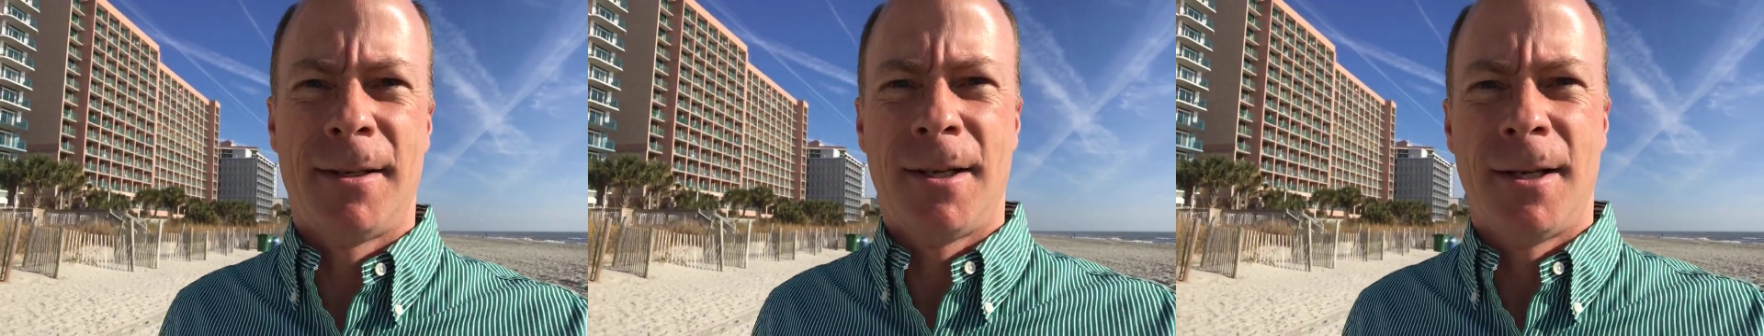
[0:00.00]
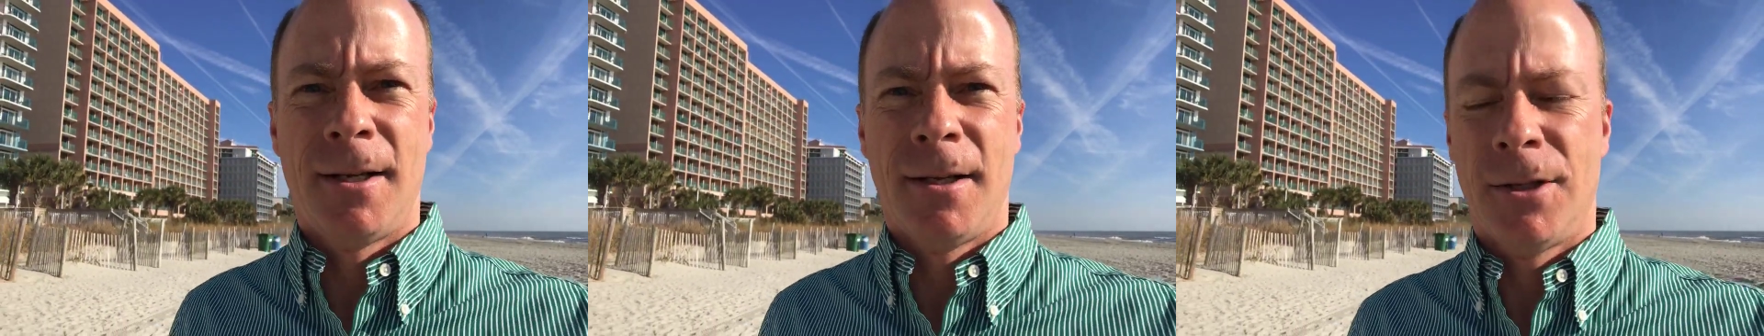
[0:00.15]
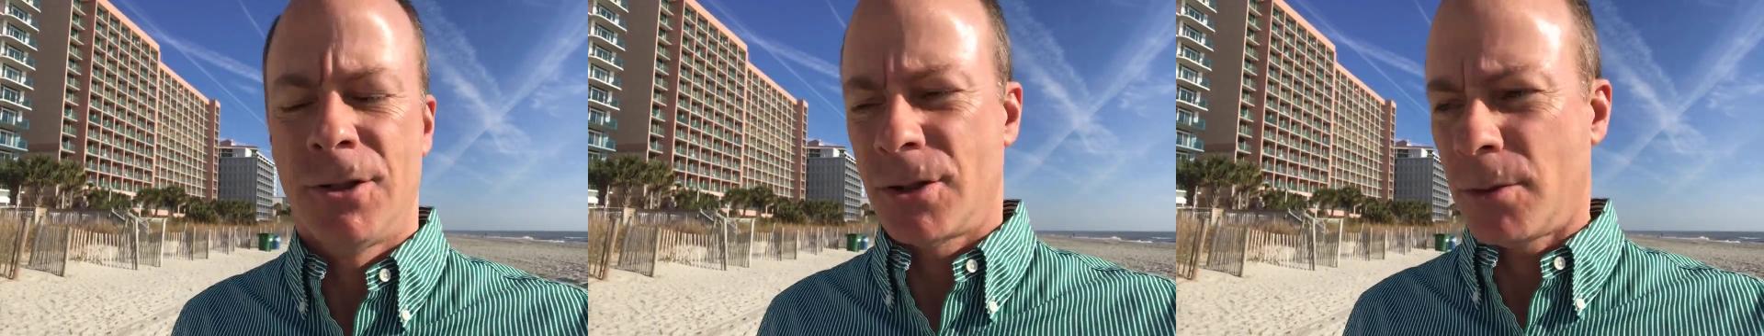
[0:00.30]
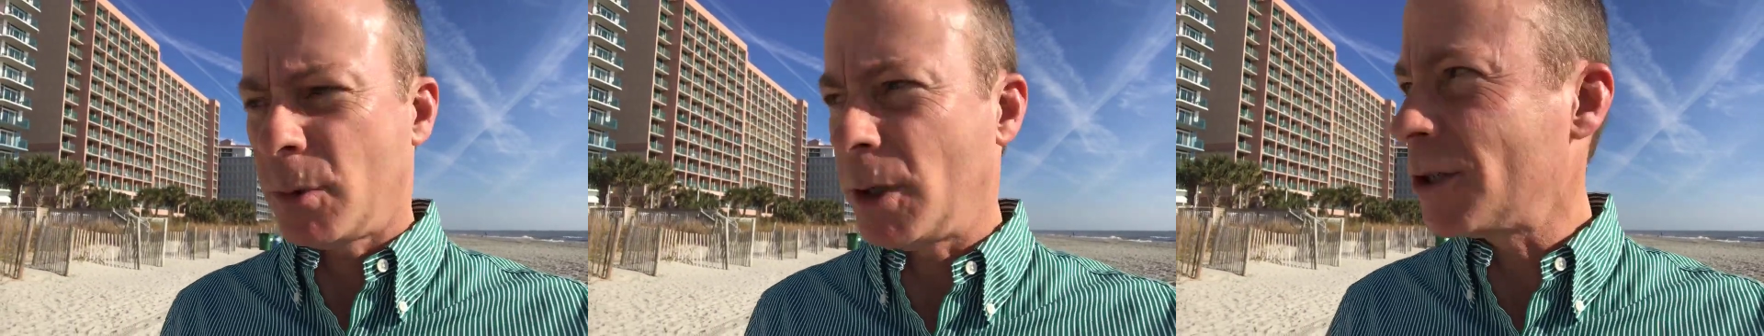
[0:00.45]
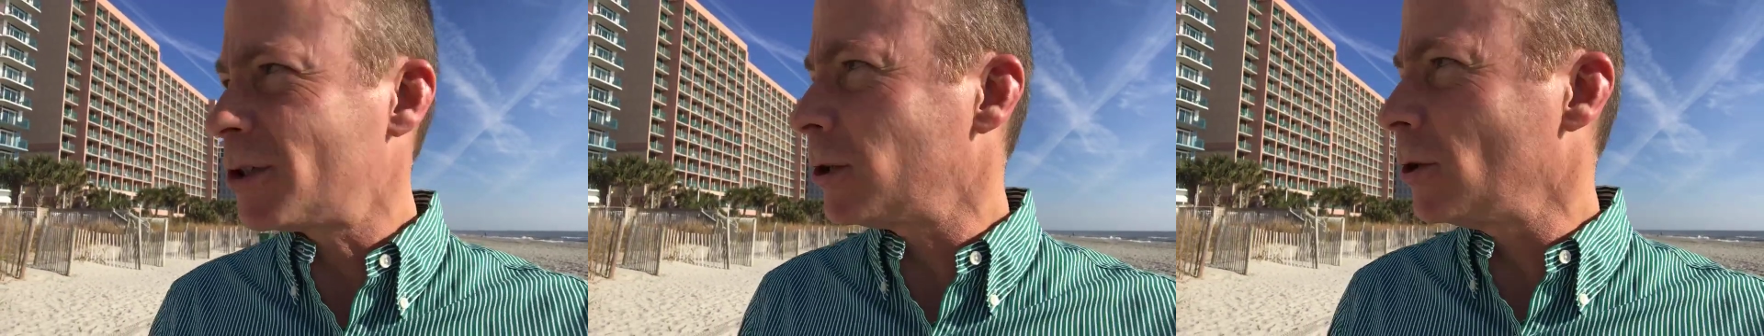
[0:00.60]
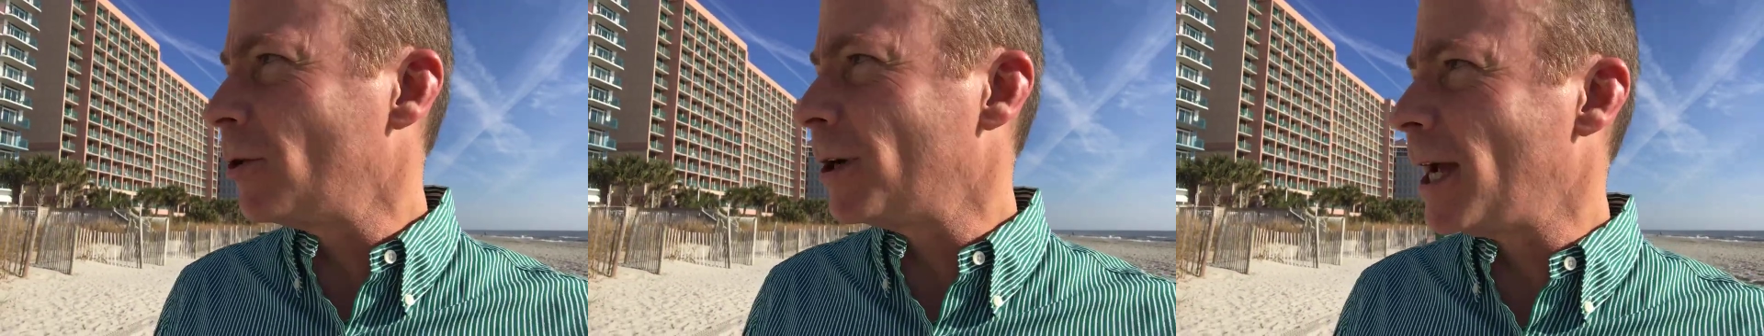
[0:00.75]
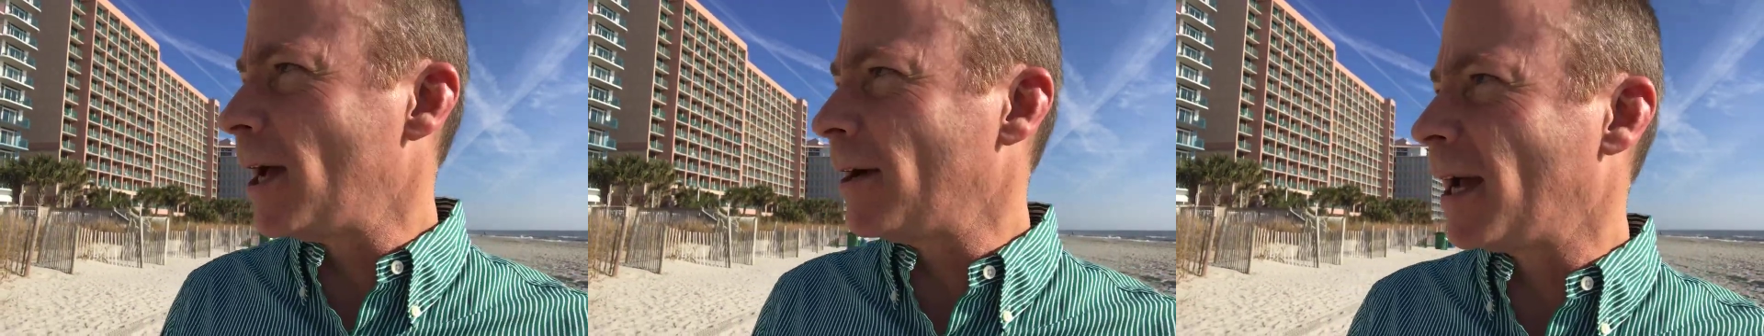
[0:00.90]
So I'm going to
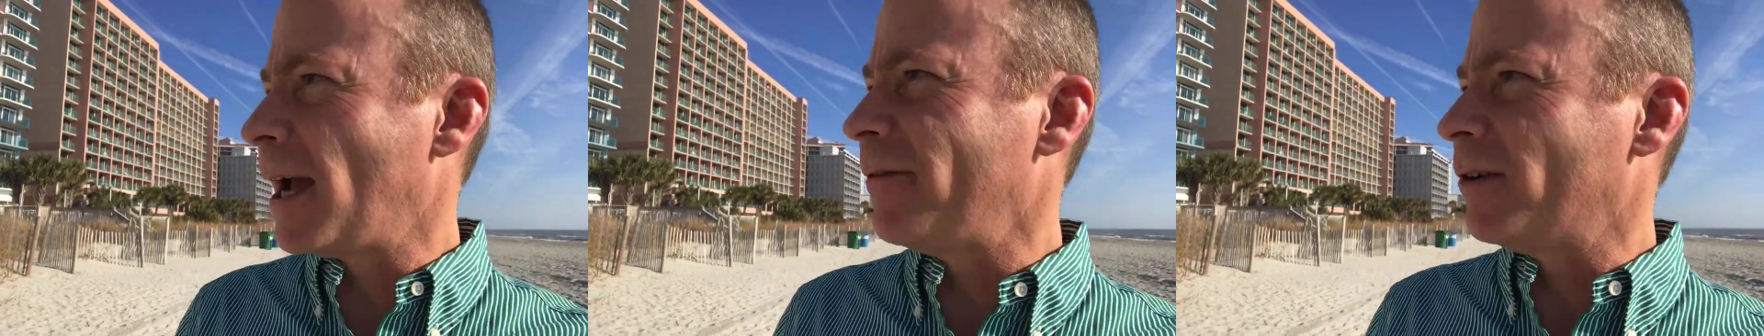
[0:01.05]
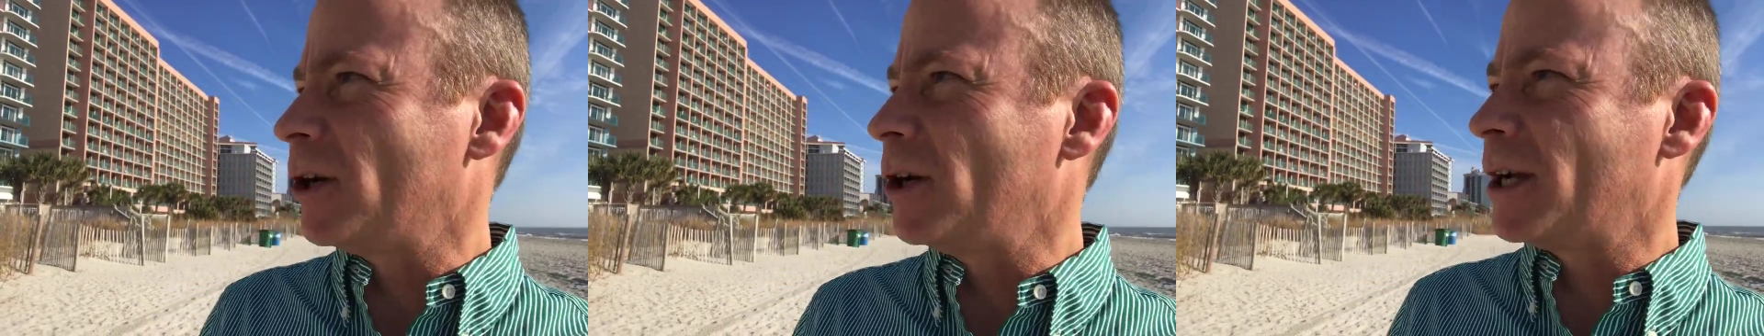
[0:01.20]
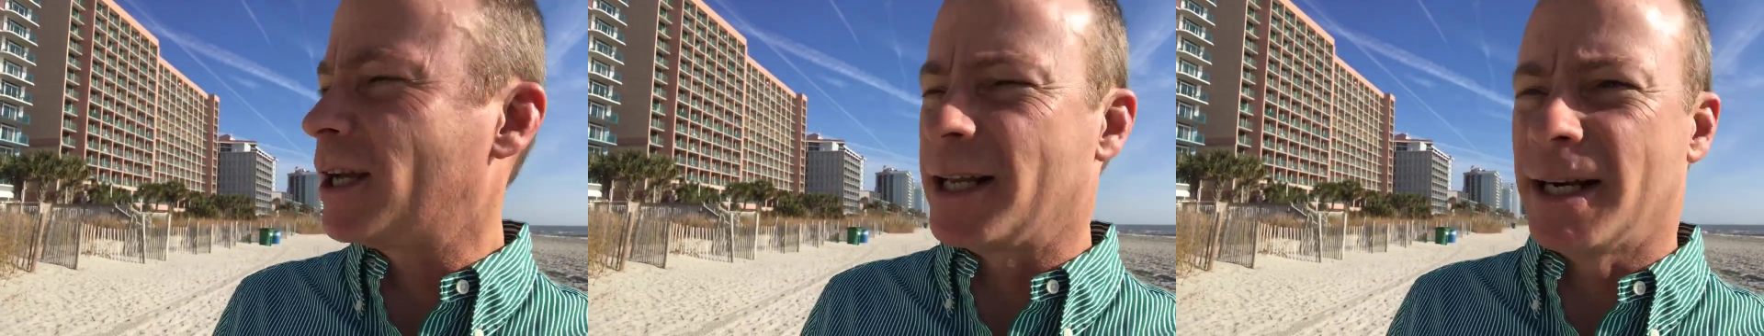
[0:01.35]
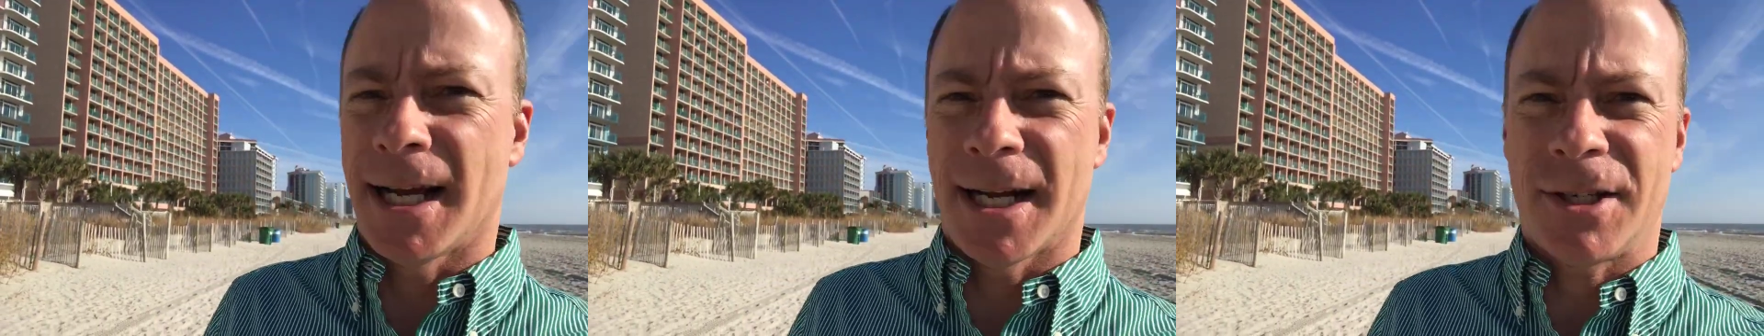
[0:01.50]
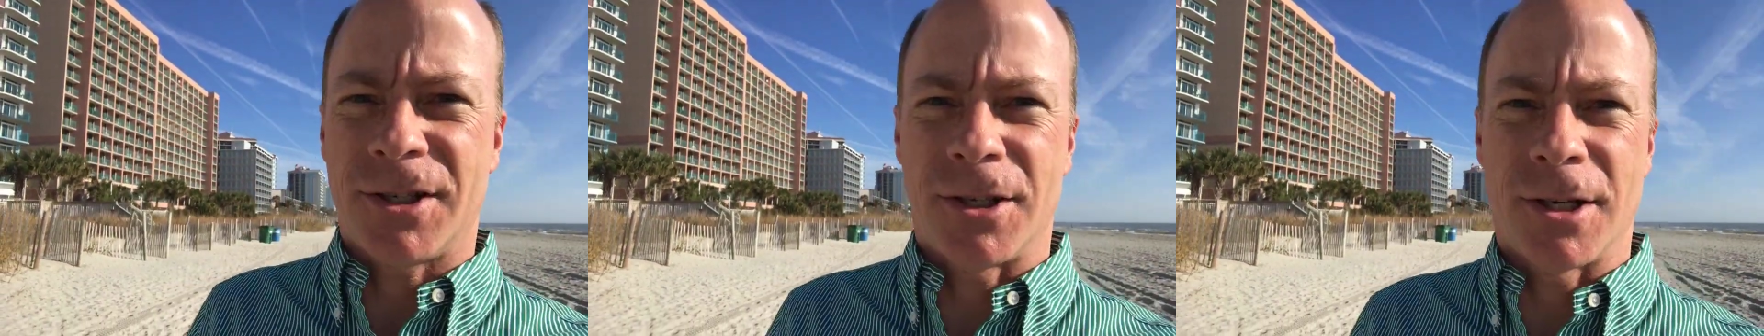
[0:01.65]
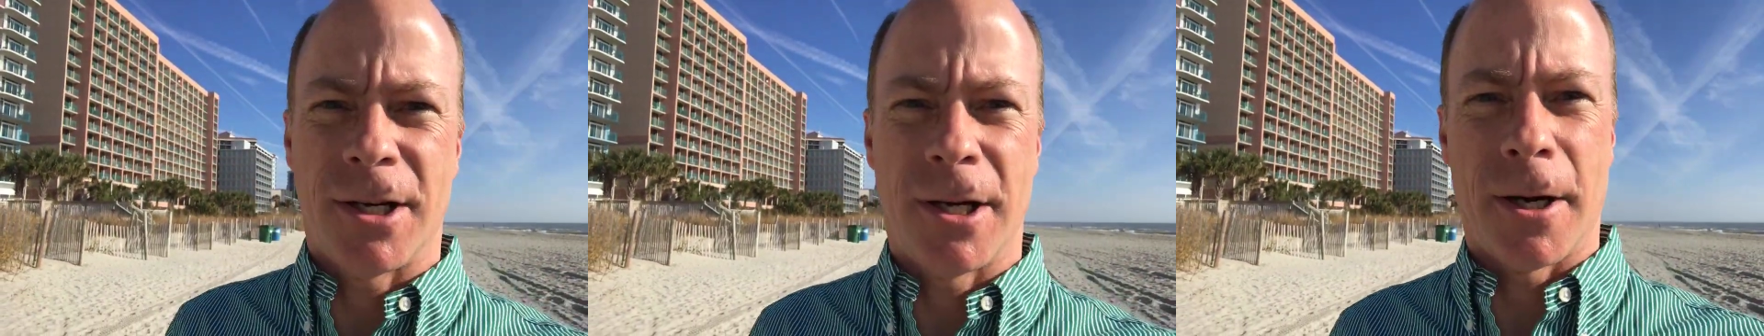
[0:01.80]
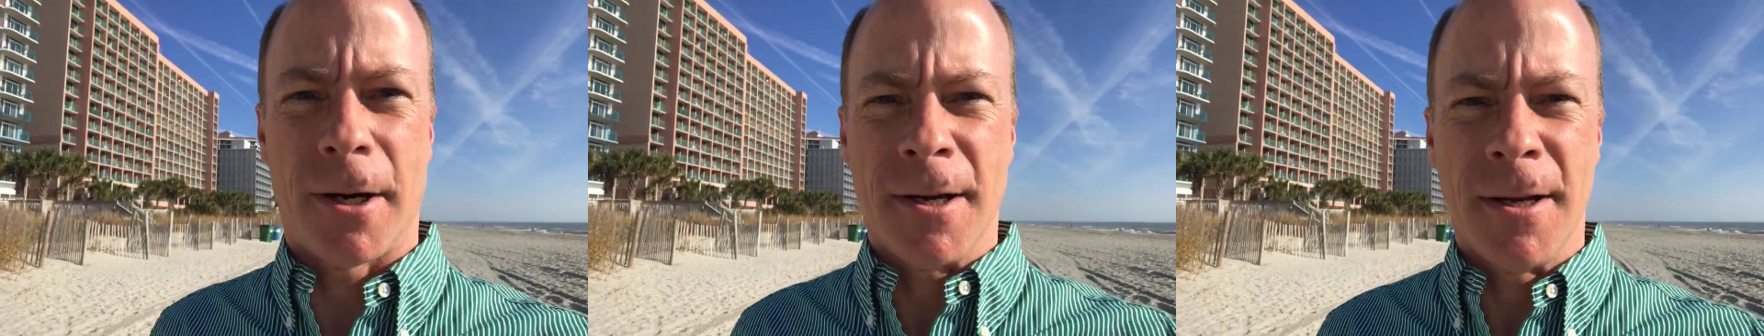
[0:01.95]
slow down. I have a good connection
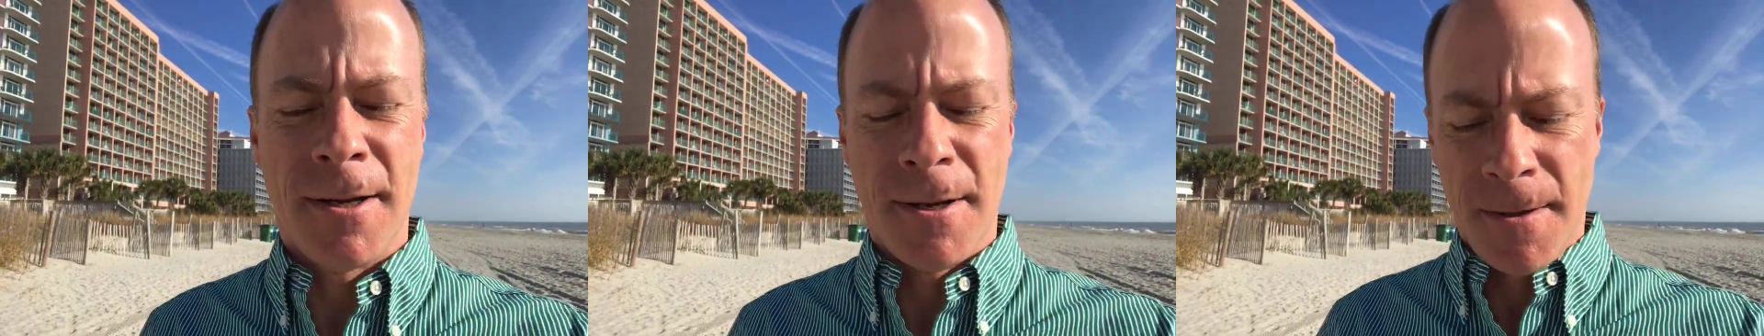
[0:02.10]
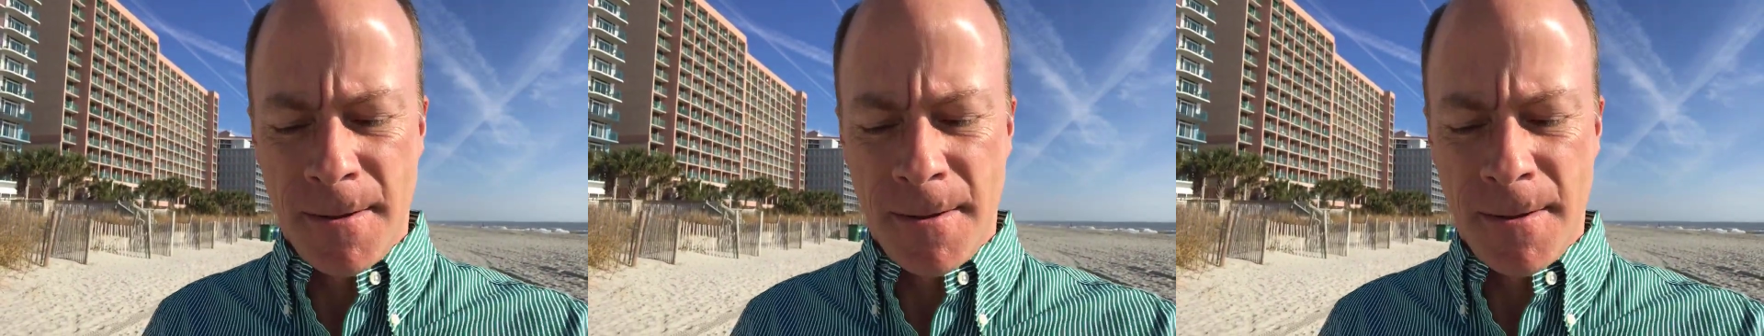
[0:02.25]
here.